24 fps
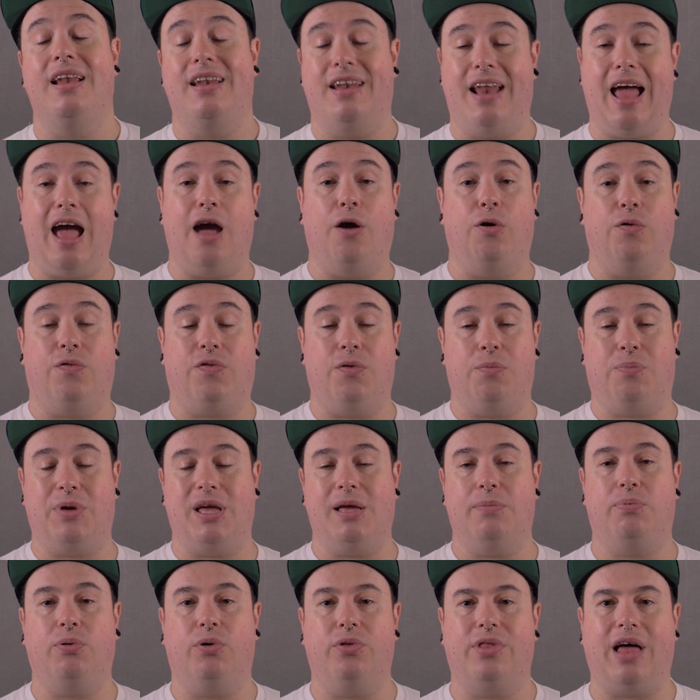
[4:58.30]
Now, for
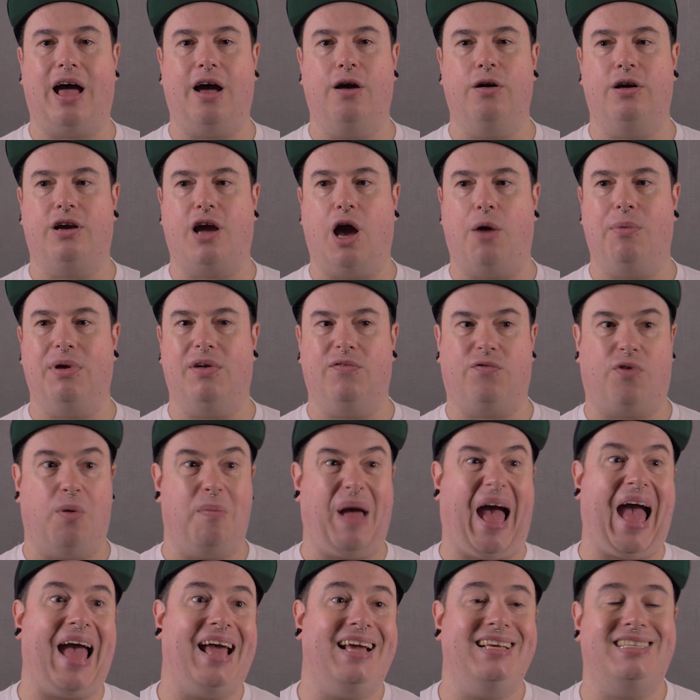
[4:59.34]
people that are going from
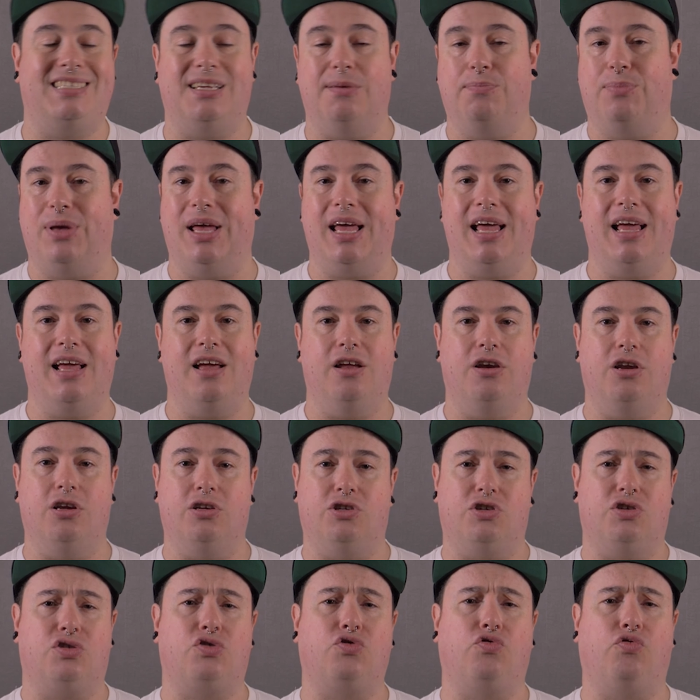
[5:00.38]
A to B and they're
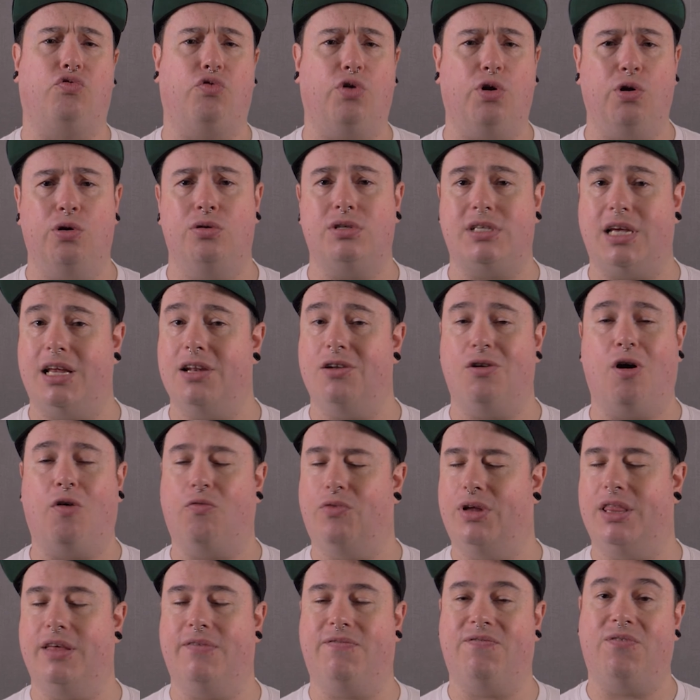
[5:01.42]
just cruising, not
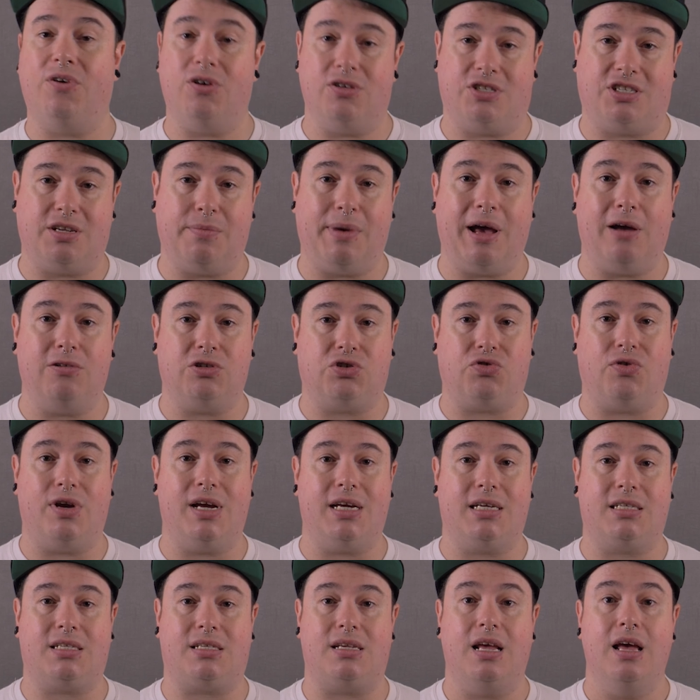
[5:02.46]
really fussed about
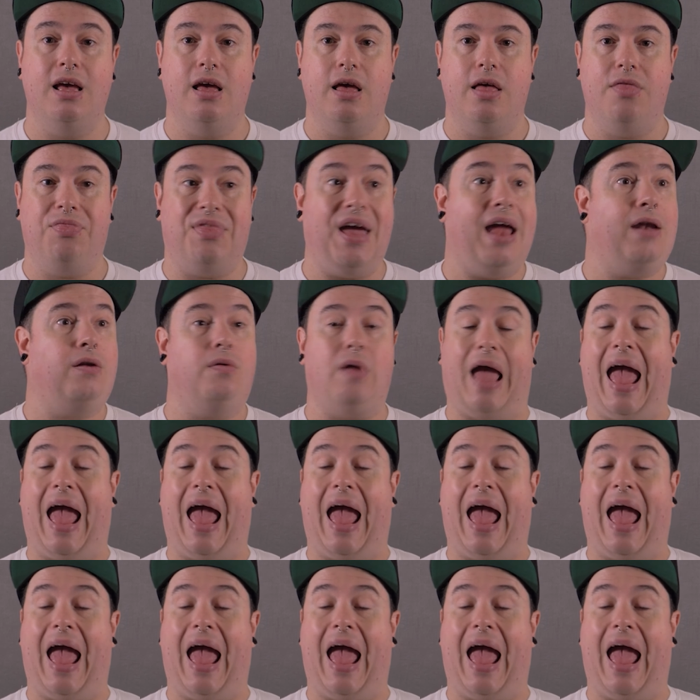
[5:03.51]
tricks, then